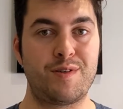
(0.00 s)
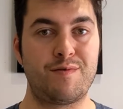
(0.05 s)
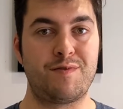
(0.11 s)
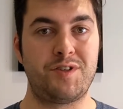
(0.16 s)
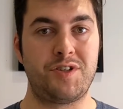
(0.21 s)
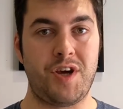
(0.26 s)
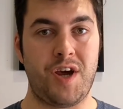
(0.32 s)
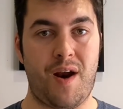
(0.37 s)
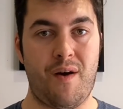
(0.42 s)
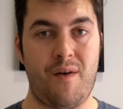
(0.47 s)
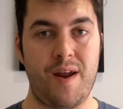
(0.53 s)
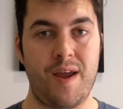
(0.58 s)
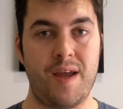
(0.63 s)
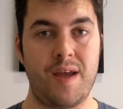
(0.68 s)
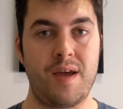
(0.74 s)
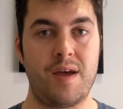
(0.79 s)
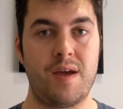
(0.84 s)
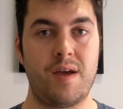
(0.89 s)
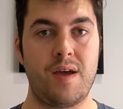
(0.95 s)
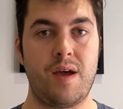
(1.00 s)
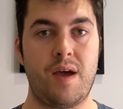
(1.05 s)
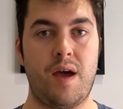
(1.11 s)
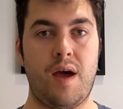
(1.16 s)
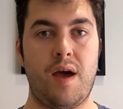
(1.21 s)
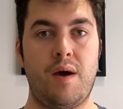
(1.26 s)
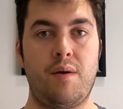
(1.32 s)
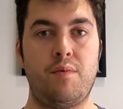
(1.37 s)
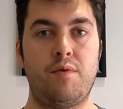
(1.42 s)
much of cherry
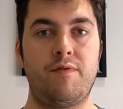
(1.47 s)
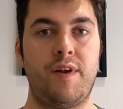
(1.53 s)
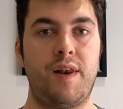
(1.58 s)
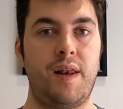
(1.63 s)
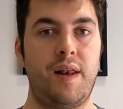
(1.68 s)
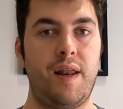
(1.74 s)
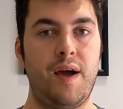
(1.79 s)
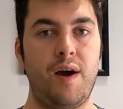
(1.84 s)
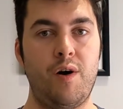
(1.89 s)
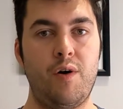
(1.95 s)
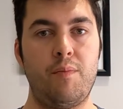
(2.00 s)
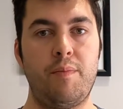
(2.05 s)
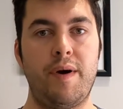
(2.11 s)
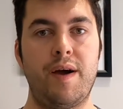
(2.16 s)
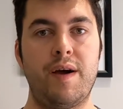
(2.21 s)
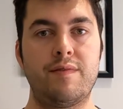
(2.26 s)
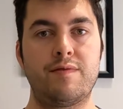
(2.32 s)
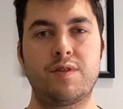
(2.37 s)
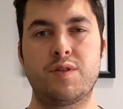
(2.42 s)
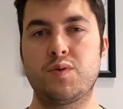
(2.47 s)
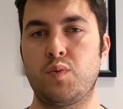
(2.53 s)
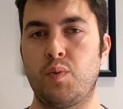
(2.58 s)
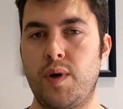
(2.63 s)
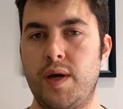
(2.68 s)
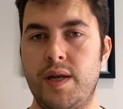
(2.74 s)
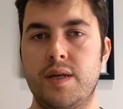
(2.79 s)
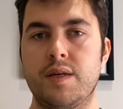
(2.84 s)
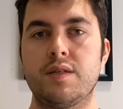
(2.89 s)
with a little bit of
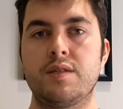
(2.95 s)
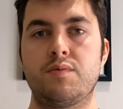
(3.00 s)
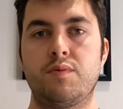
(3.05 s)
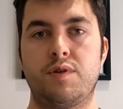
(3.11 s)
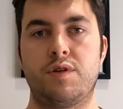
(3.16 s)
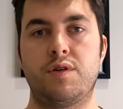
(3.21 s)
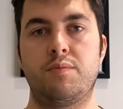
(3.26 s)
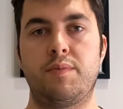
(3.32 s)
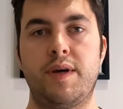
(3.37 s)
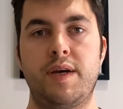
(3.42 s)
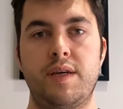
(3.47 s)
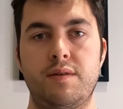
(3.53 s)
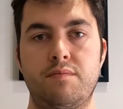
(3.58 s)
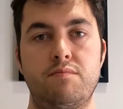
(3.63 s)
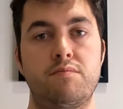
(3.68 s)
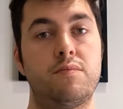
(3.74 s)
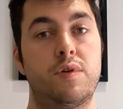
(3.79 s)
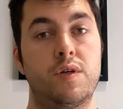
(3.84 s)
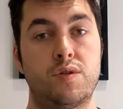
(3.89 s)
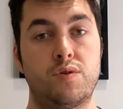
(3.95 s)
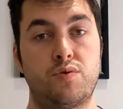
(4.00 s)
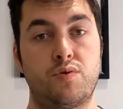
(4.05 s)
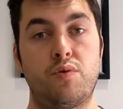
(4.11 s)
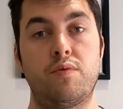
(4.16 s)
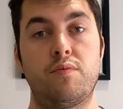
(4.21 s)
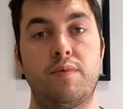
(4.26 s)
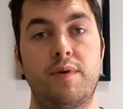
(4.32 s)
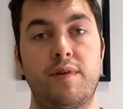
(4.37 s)
sweetness, which will be the
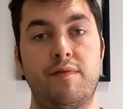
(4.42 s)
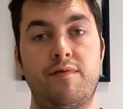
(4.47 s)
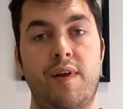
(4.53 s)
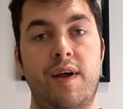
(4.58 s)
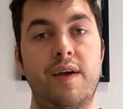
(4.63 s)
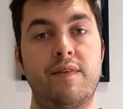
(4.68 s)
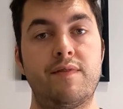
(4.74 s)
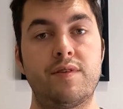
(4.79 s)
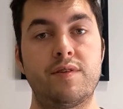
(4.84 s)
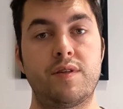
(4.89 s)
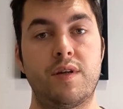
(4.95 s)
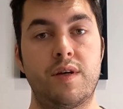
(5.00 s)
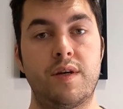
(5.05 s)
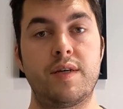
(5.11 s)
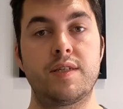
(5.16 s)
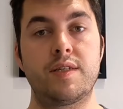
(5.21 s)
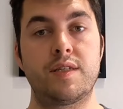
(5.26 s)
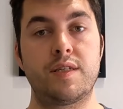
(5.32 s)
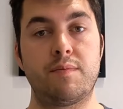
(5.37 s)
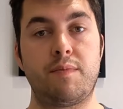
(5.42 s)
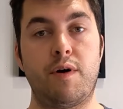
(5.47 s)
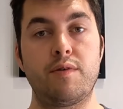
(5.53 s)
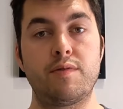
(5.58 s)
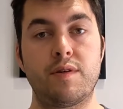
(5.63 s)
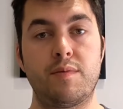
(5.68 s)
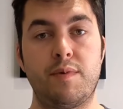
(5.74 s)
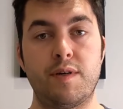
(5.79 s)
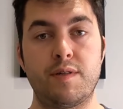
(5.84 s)
strawberry flavors that it's
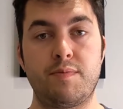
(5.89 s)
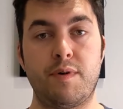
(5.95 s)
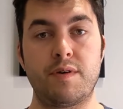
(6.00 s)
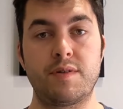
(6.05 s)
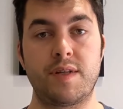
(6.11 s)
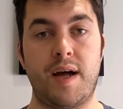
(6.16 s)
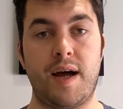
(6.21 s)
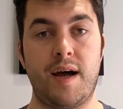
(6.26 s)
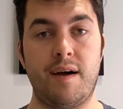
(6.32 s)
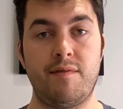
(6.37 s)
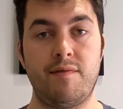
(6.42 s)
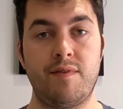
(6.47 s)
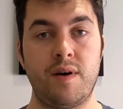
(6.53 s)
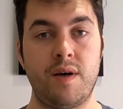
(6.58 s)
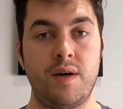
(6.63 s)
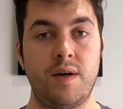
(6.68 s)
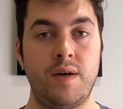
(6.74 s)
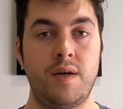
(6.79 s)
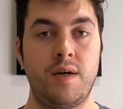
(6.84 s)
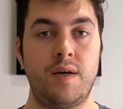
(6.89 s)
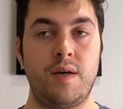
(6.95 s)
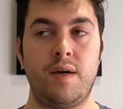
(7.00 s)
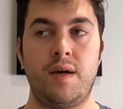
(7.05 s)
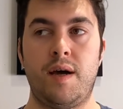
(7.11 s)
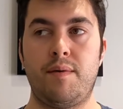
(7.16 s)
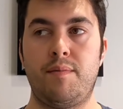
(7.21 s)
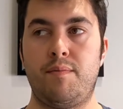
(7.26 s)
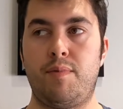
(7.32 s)
supposed to have,
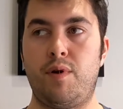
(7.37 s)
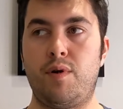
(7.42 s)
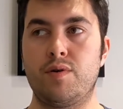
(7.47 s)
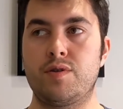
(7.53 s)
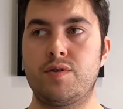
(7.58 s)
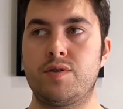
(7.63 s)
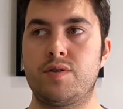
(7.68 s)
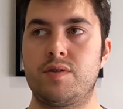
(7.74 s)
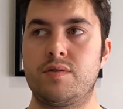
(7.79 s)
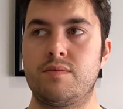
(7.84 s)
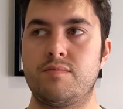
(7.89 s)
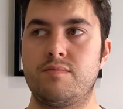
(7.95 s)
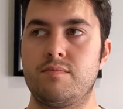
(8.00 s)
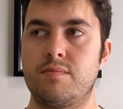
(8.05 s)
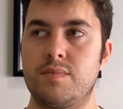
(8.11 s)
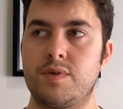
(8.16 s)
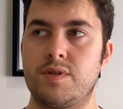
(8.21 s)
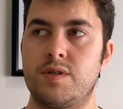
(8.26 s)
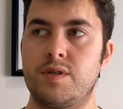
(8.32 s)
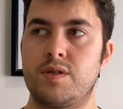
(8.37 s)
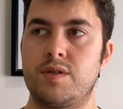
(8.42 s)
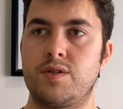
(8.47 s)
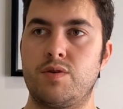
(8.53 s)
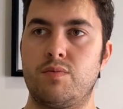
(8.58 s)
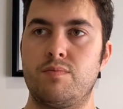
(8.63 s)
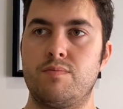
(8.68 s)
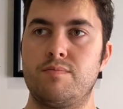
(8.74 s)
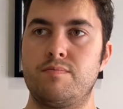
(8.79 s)
plus
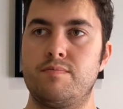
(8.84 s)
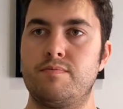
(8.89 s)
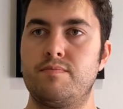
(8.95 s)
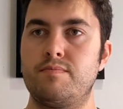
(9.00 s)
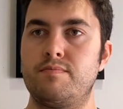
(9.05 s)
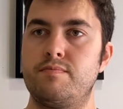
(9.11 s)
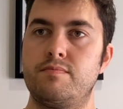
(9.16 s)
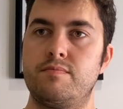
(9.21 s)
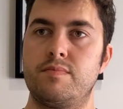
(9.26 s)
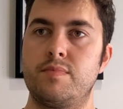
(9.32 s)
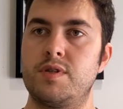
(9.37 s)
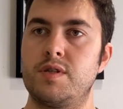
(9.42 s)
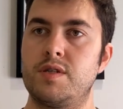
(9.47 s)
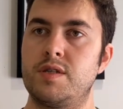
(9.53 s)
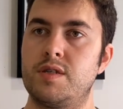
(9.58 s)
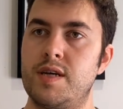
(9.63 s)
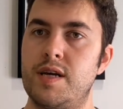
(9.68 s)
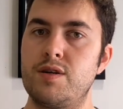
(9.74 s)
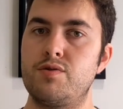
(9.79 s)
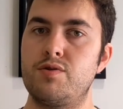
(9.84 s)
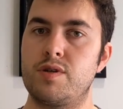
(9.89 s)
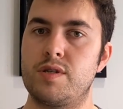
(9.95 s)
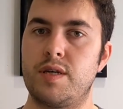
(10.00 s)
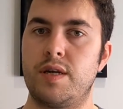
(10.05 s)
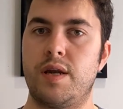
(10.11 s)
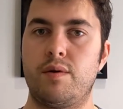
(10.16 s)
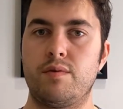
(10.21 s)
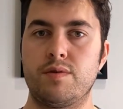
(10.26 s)
some
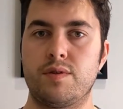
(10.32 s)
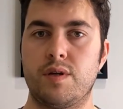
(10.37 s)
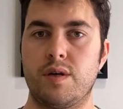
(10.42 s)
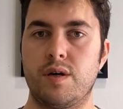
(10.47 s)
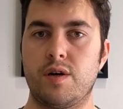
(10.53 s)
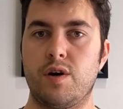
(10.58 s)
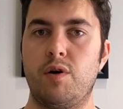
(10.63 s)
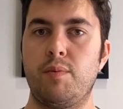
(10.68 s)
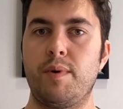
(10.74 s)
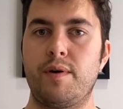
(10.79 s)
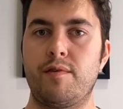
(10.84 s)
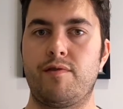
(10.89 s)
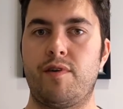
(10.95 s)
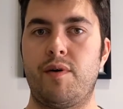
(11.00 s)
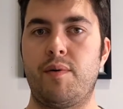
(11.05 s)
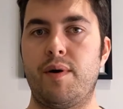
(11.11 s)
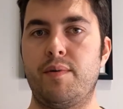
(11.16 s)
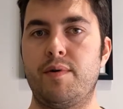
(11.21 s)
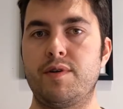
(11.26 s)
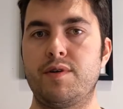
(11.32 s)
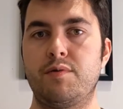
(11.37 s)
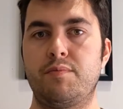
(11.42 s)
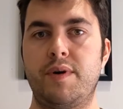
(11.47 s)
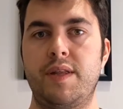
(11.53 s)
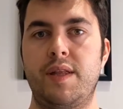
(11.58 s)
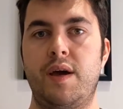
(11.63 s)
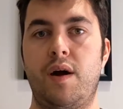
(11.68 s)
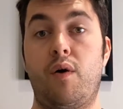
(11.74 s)
citrusy notes that are coming through it, which
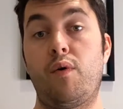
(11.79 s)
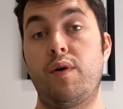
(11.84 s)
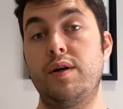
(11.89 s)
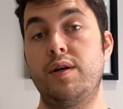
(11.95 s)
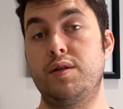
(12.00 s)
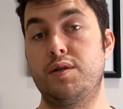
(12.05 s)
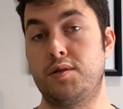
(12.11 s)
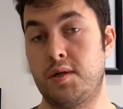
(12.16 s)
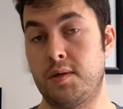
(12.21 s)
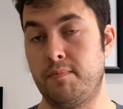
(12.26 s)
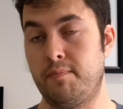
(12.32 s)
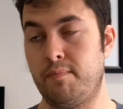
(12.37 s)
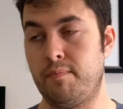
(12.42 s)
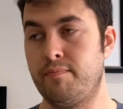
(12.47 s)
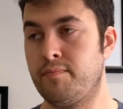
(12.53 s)
will be the orange.